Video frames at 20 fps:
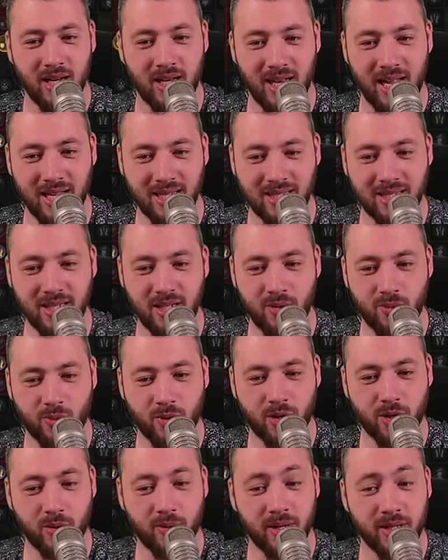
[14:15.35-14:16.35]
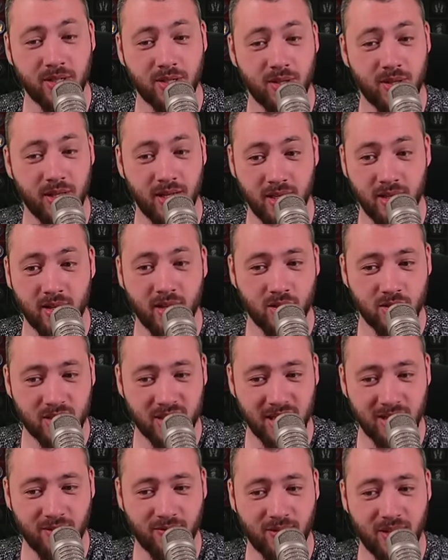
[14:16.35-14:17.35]
Lastly, we're going to the
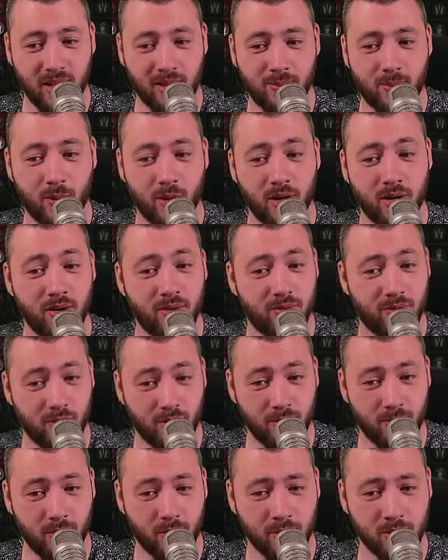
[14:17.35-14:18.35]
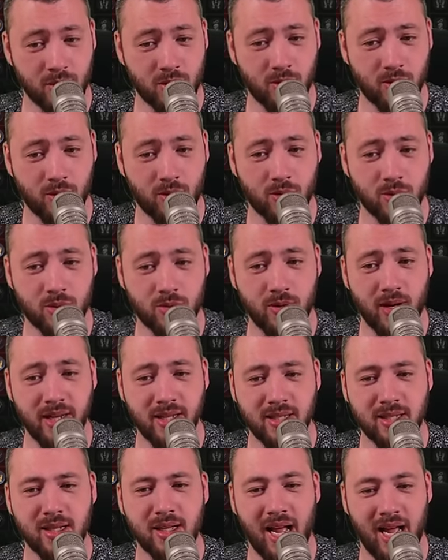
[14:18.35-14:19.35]
Send of Death board for the bonus critical
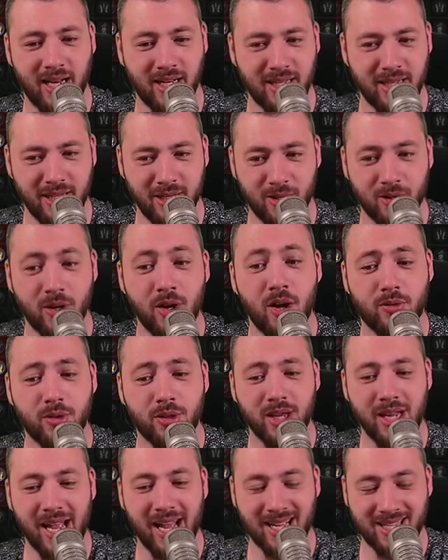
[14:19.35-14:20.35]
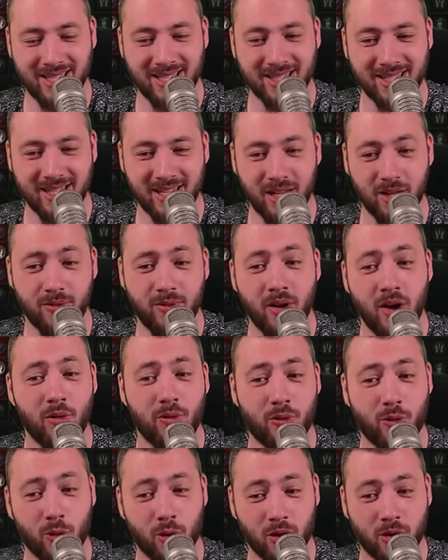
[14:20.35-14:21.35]
strikes, and here for the Essence Glyph
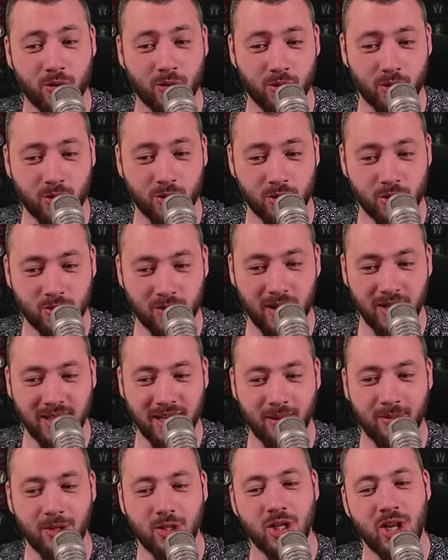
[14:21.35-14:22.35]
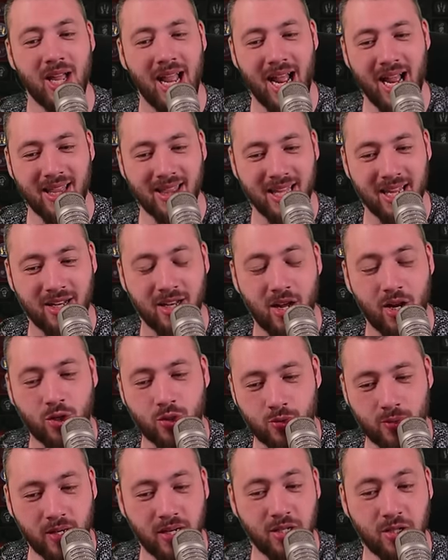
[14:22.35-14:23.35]
for critical strike damage, and that
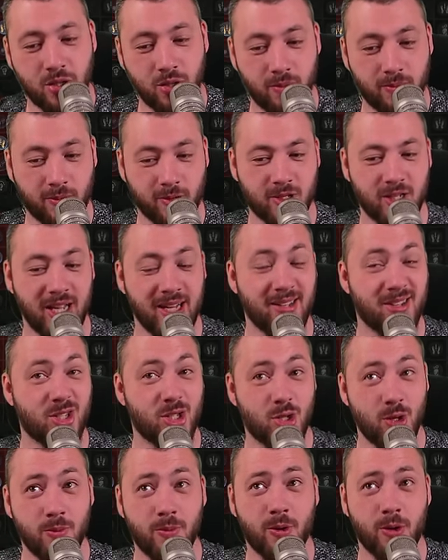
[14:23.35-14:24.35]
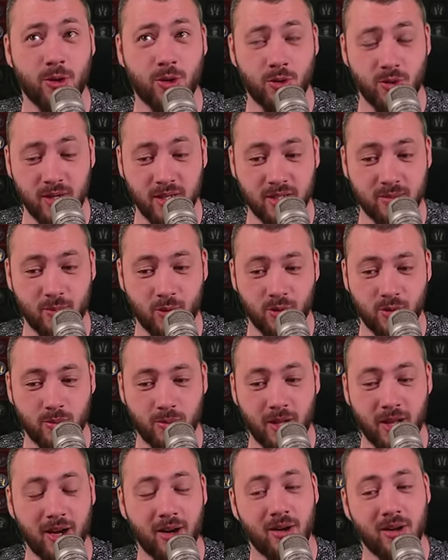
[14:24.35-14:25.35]
22% super increased
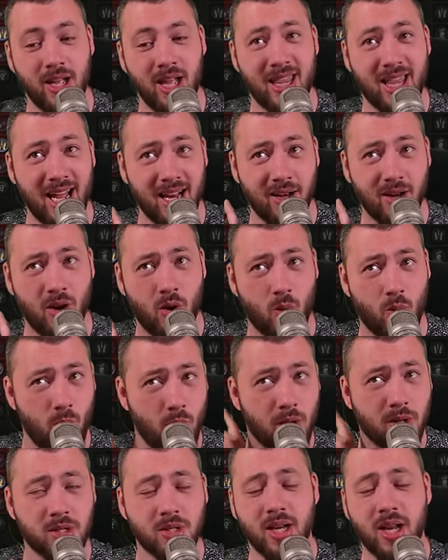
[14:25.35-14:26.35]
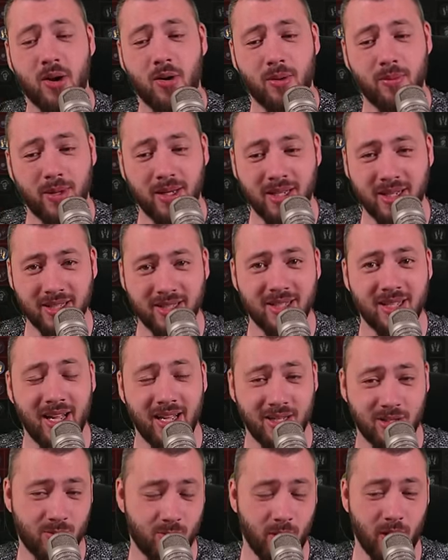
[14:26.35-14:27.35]
multiplier that works on our minions
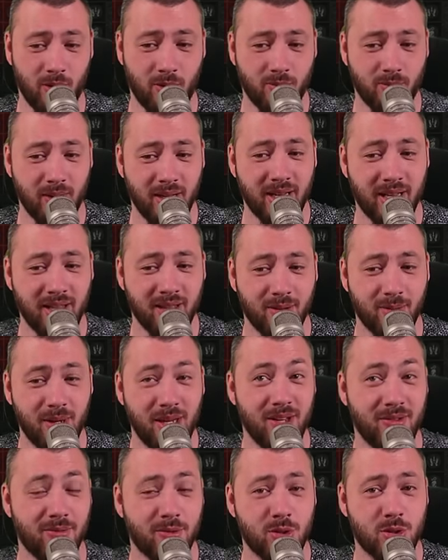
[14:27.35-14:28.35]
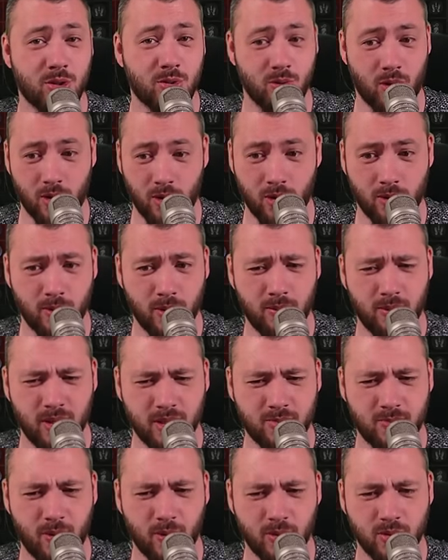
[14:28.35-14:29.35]
as well, making them even stronger,
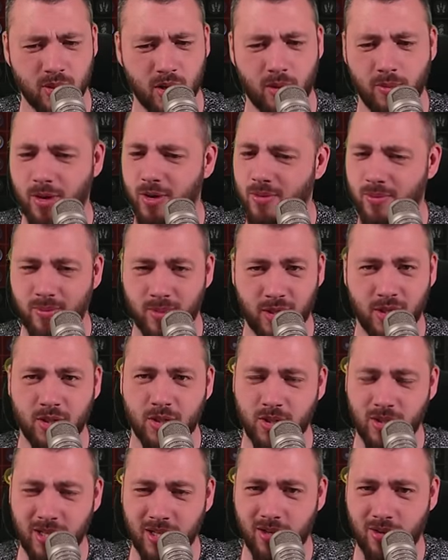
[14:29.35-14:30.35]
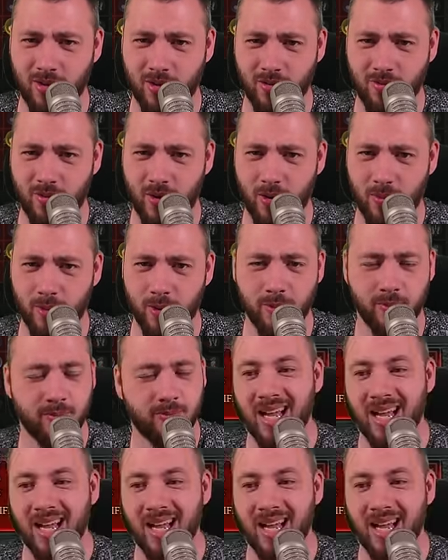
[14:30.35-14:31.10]
plus bonus armor because you need a lot of armor.